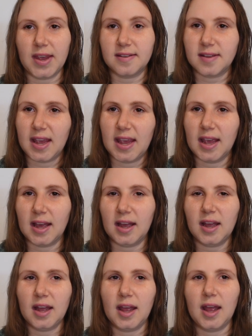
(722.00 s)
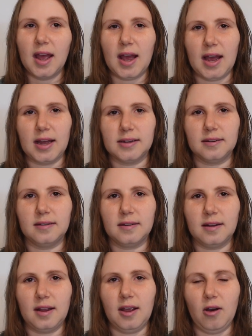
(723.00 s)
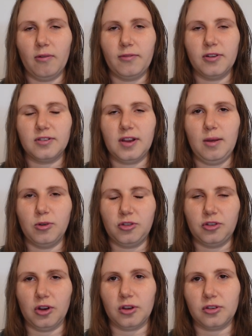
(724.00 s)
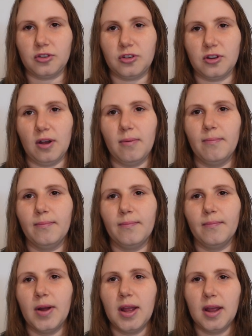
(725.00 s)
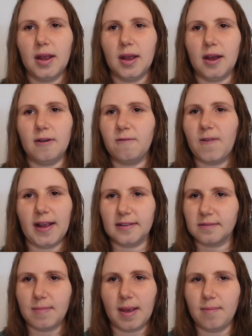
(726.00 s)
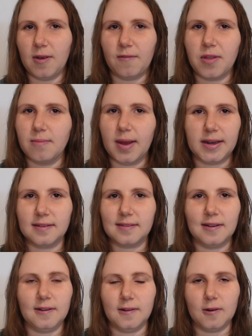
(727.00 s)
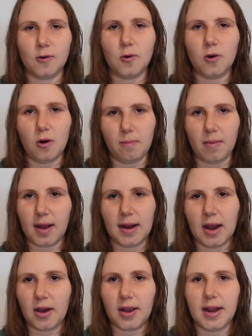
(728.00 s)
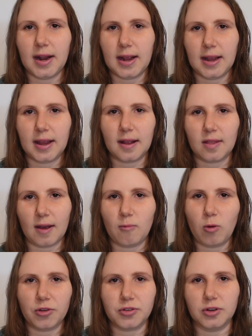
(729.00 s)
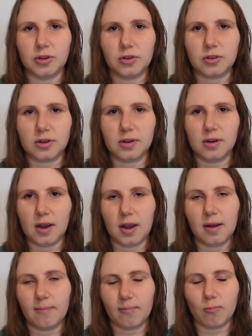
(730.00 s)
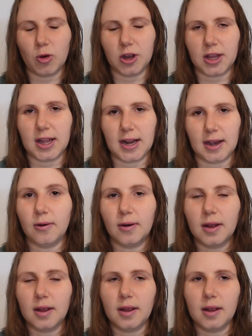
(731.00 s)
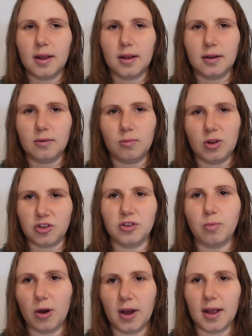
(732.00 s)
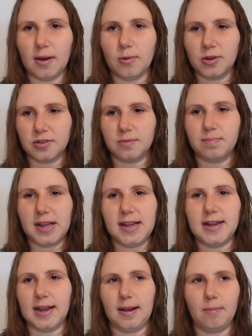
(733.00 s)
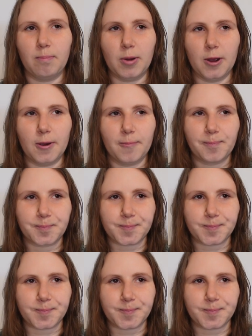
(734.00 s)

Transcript: is here, and it obviously was just some effects maybe of the medicine or my lining that wasn't working out, which is why I was bleeding. But